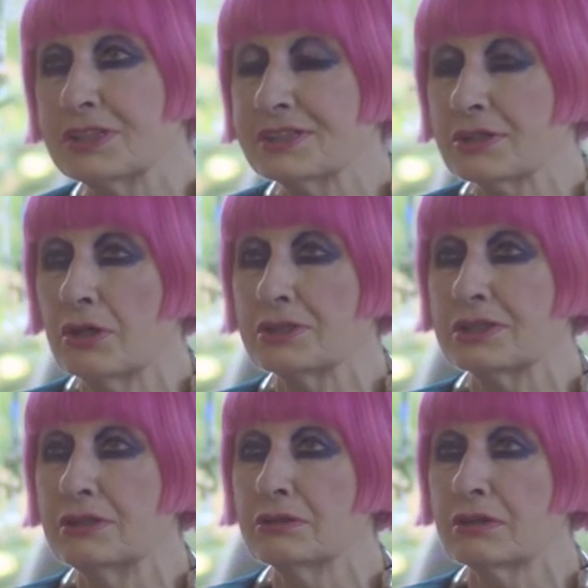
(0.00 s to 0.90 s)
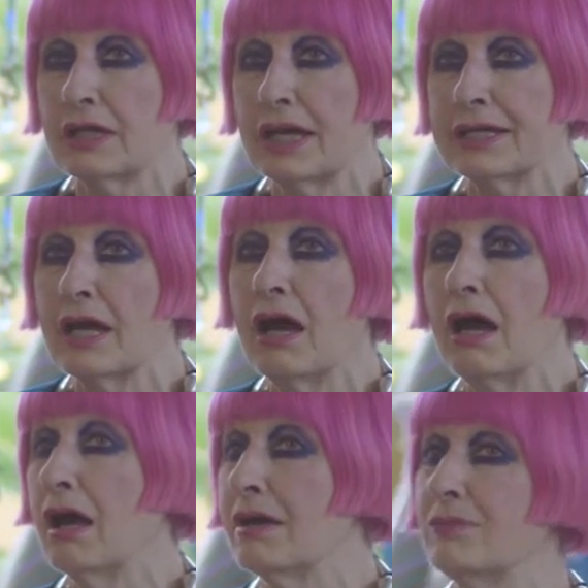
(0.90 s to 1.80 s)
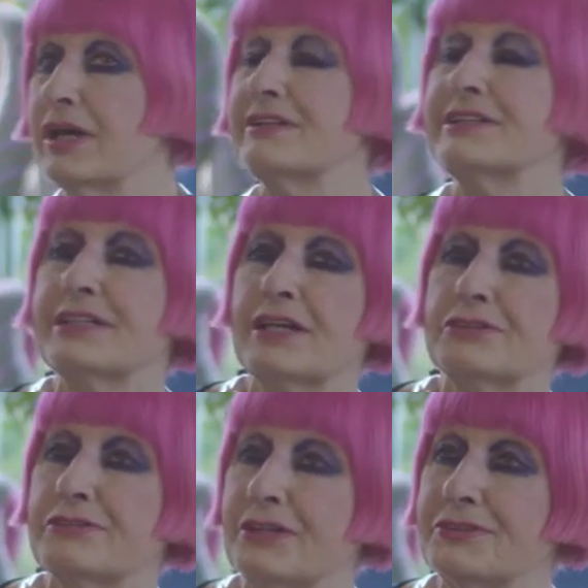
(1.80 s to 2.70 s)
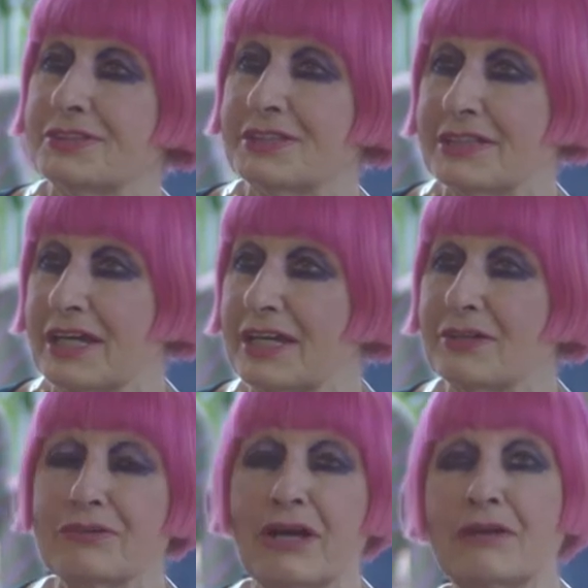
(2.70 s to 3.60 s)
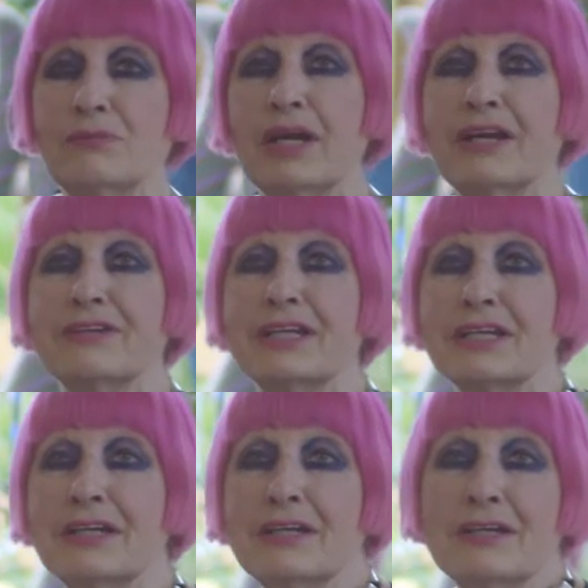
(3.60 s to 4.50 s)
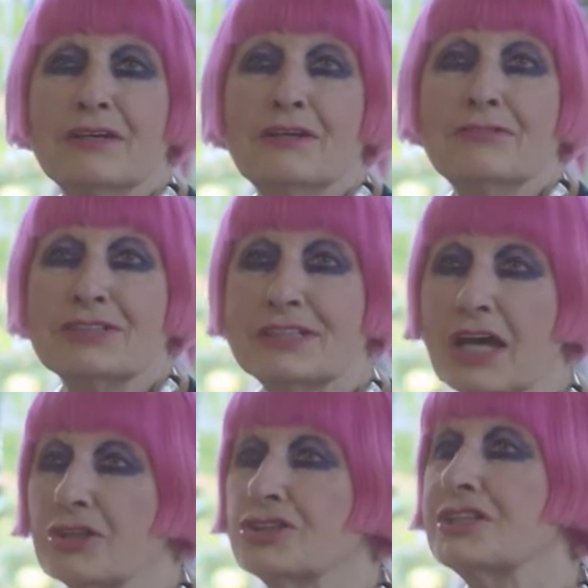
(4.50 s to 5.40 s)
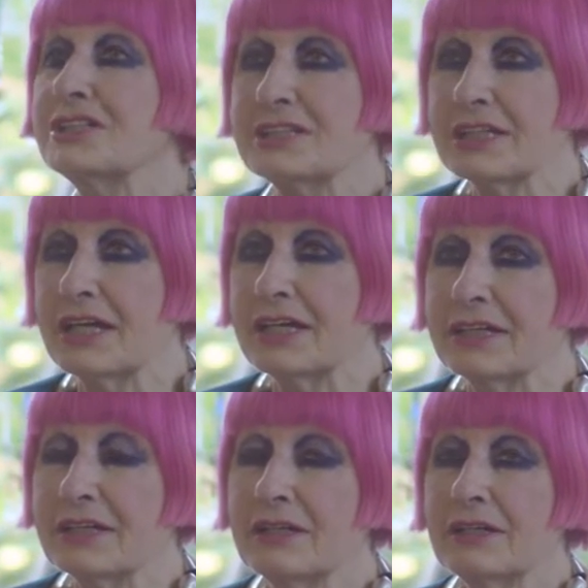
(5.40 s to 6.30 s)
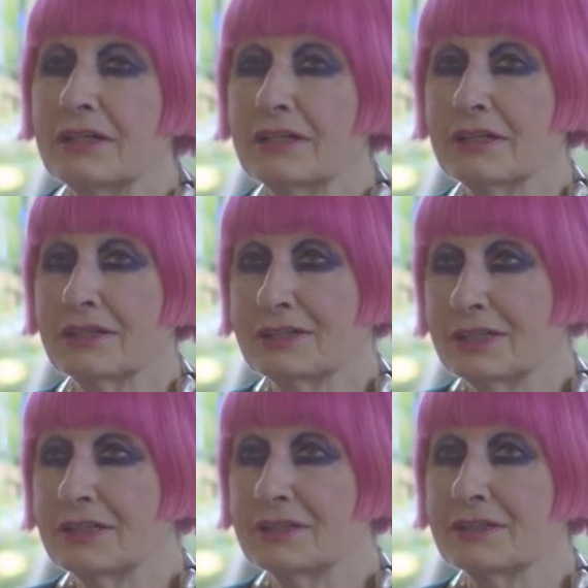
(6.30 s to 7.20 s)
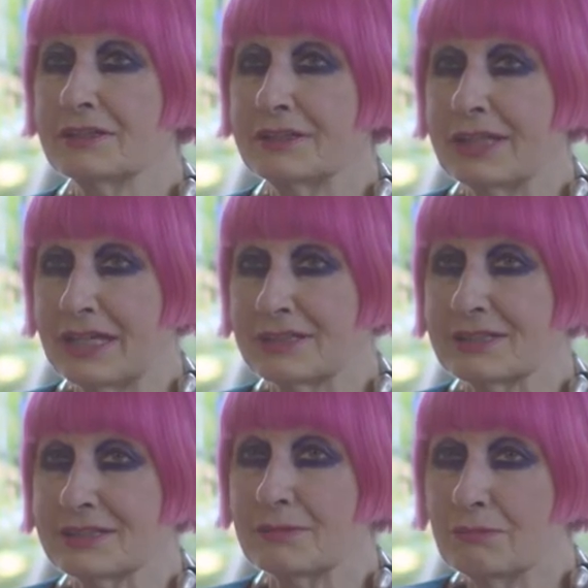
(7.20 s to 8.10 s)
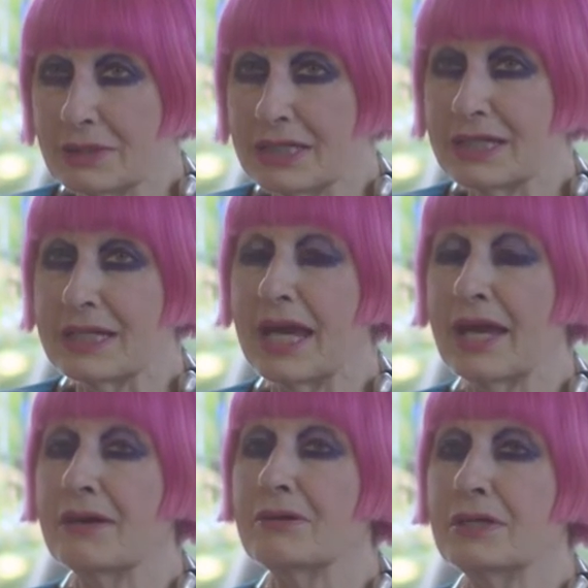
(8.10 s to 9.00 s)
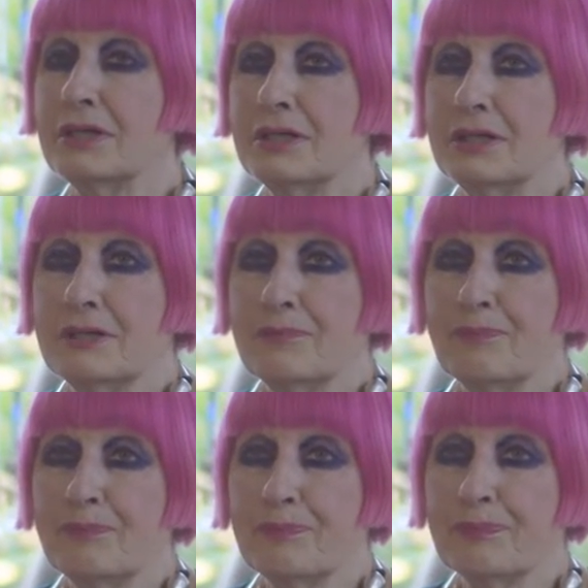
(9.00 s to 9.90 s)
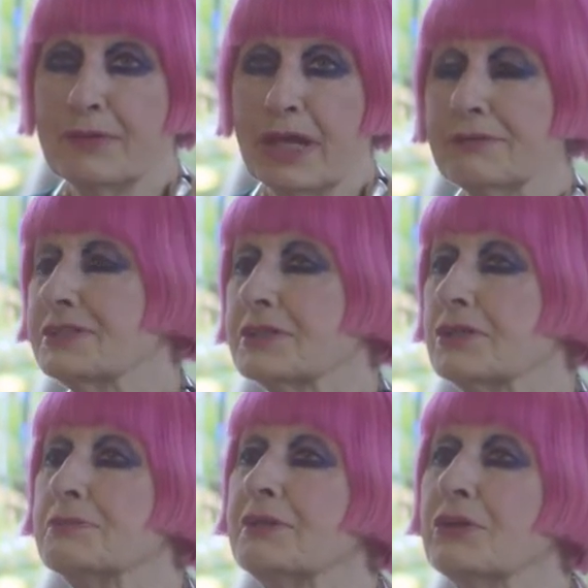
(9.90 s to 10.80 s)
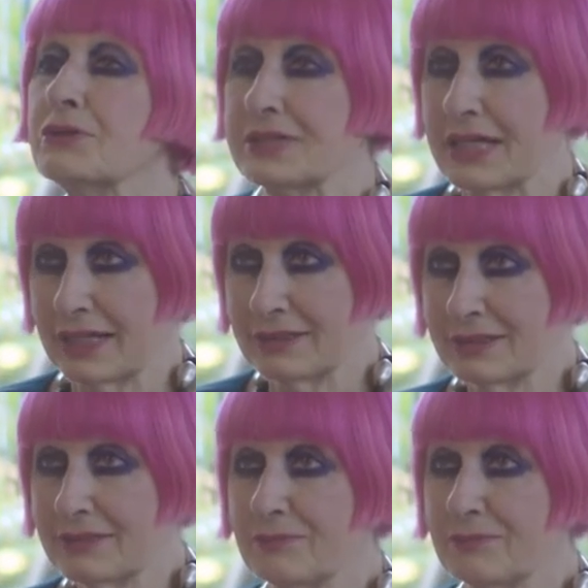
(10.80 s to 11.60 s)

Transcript: It's got to look like I'm wearing Zandra Rhodes today or I'm wearing Versace today. I think that that's to me how how it's got to be looked at.